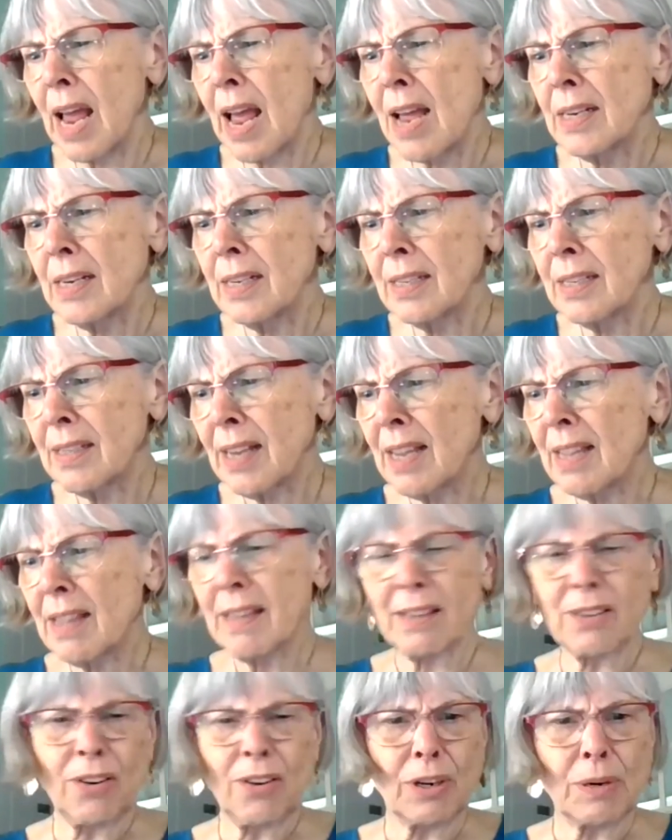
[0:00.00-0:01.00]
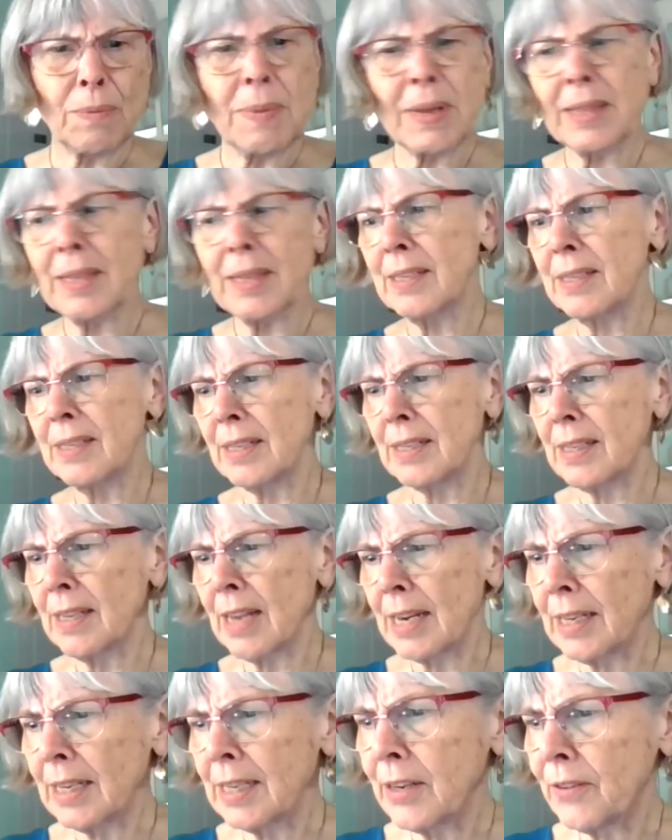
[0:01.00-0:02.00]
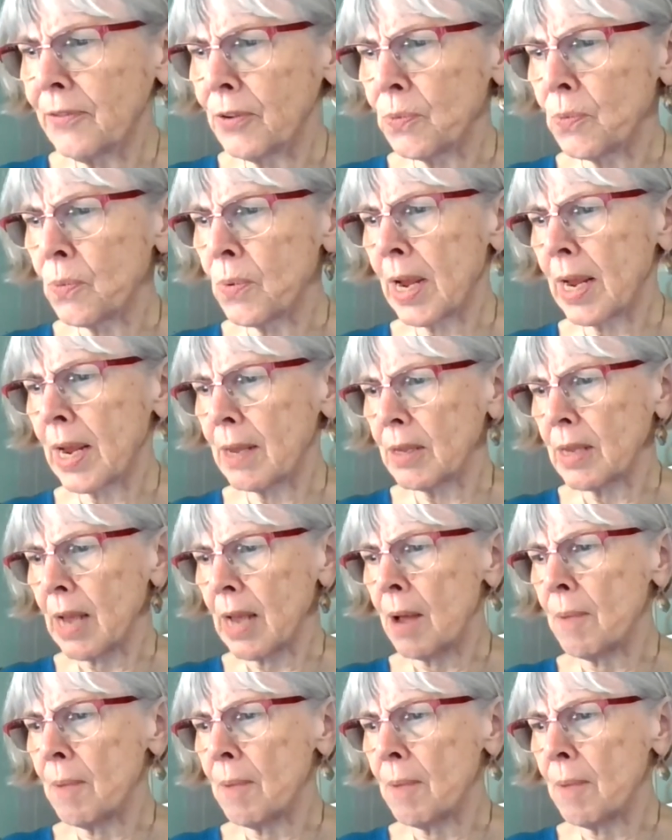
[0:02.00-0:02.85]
And to say that, talk about this in a slightly different way,